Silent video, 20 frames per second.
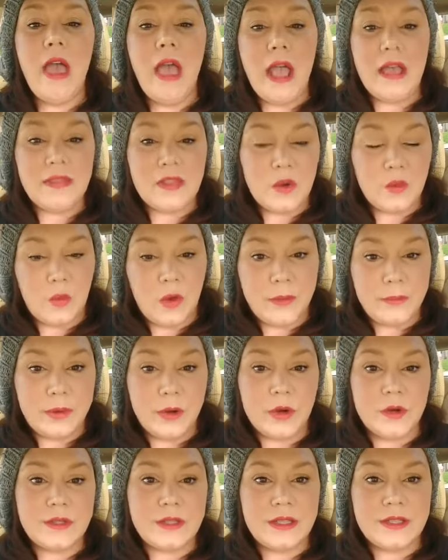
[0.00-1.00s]
and then one
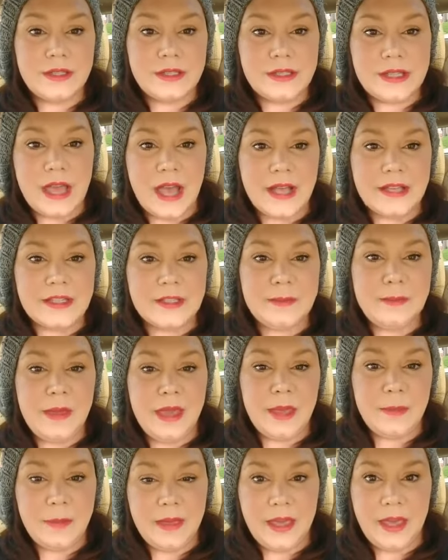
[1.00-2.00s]
person says
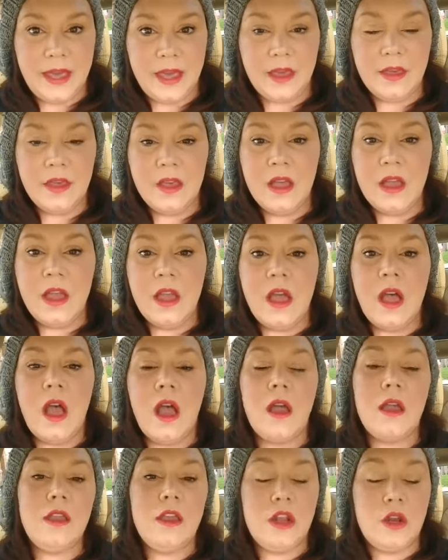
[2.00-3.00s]
maybe,
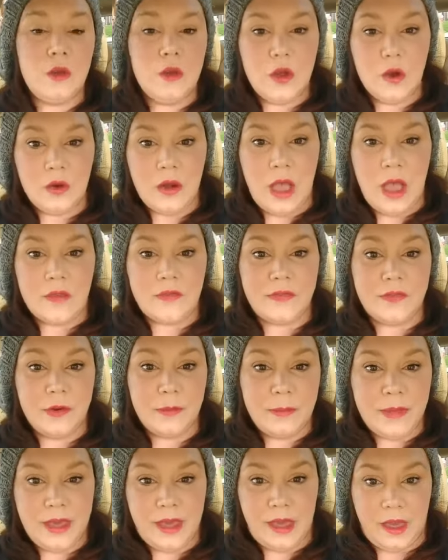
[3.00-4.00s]
you're not for
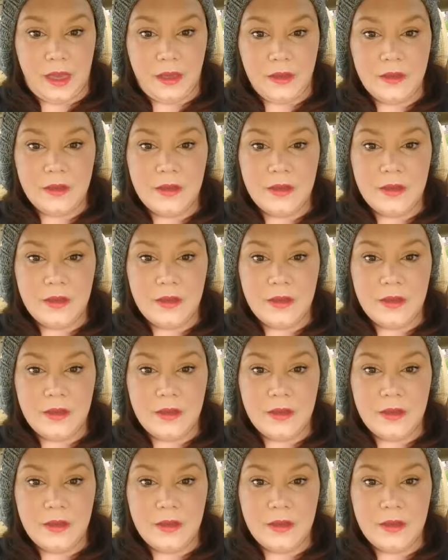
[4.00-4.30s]
me.